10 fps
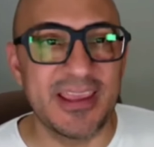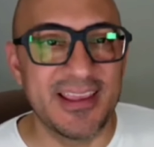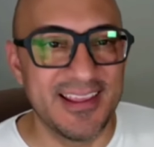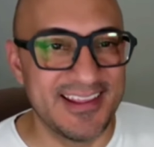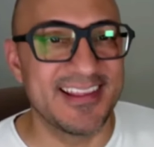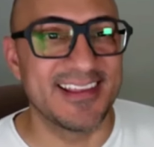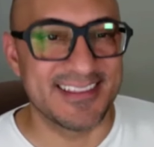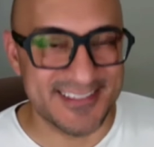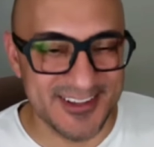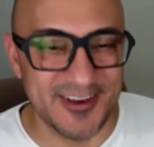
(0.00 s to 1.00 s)
agree.
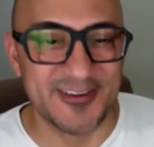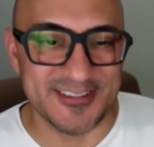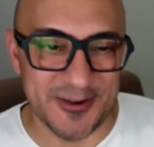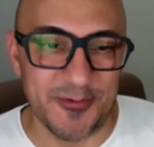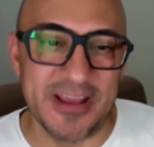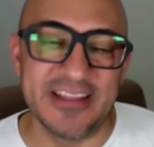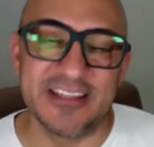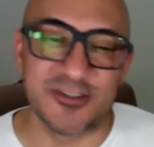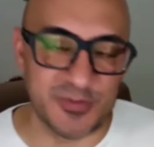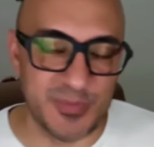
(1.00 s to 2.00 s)
So, so
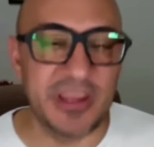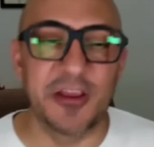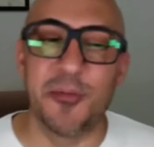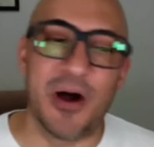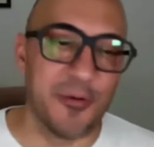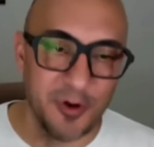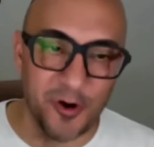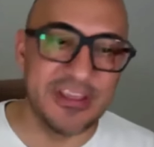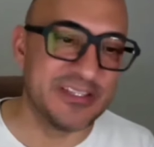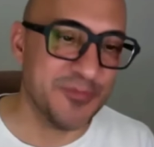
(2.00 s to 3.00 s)
Wendy, so speaking about
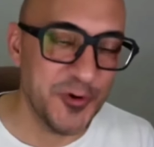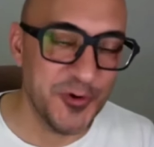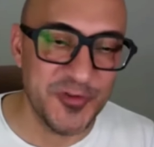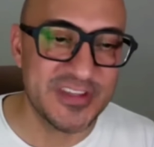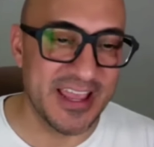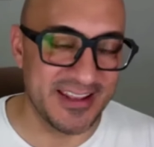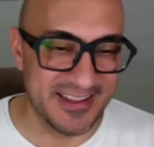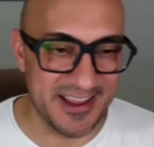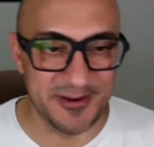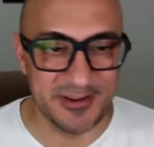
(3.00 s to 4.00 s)
all these moves
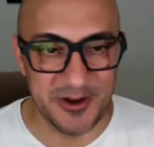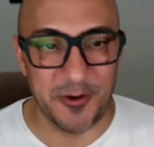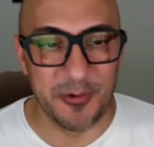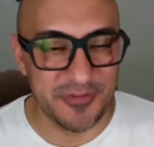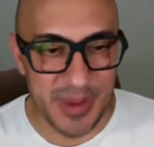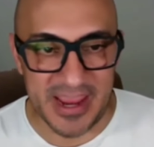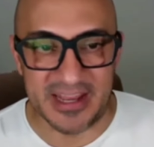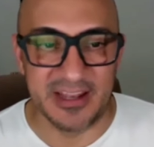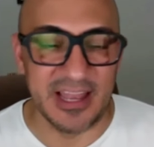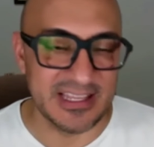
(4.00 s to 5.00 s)
that, that you know, we've
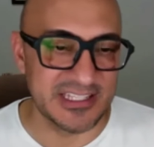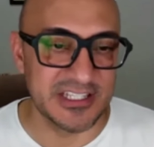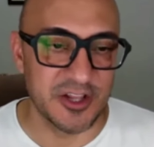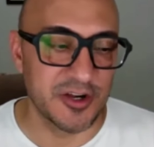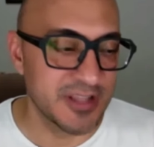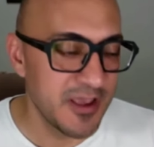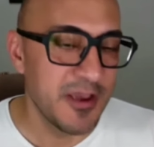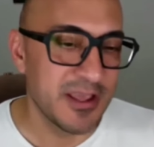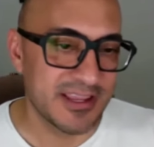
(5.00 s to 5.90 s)
made and lessons learned,